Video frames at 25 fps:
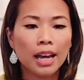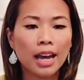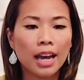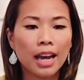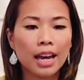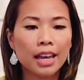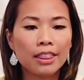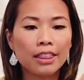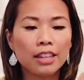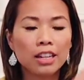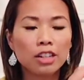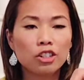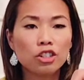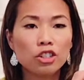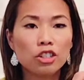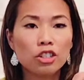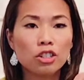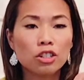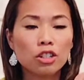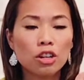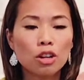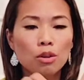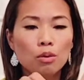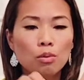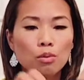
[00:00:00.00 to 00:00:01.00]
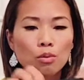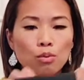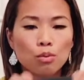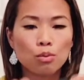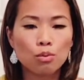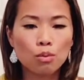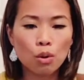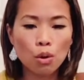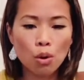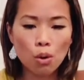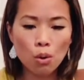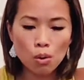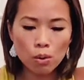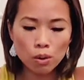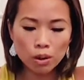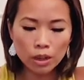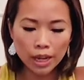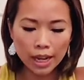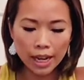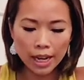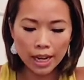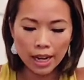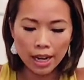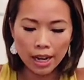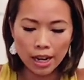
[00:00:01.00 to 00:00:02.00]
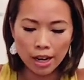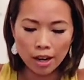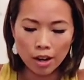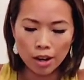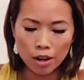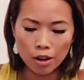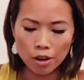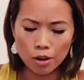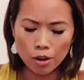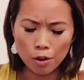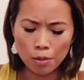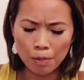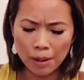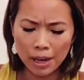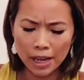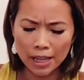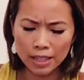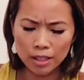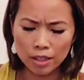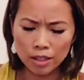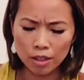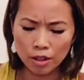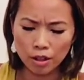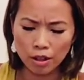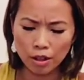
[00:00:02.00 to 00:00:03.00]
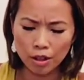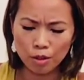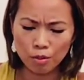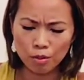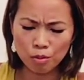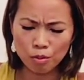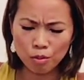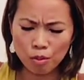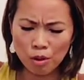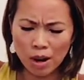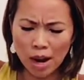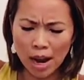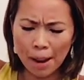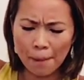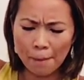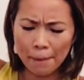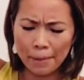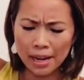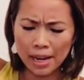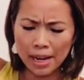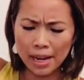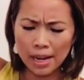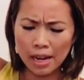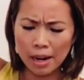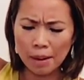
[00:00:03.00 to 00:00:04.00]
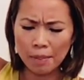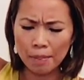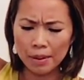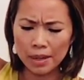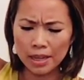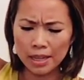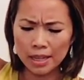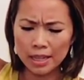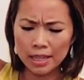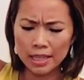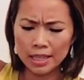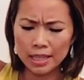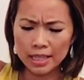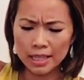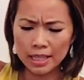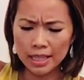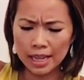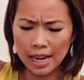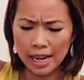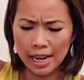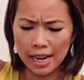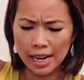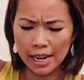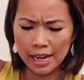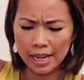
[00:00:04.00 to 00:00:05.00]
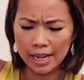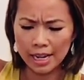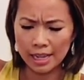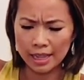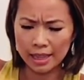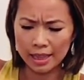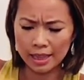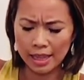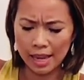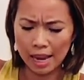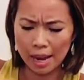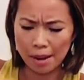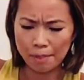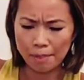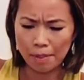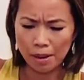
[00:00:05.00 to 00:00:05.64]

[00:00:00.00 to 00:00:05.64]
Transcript: And then just start rolling your pencil and wrapping it up inside that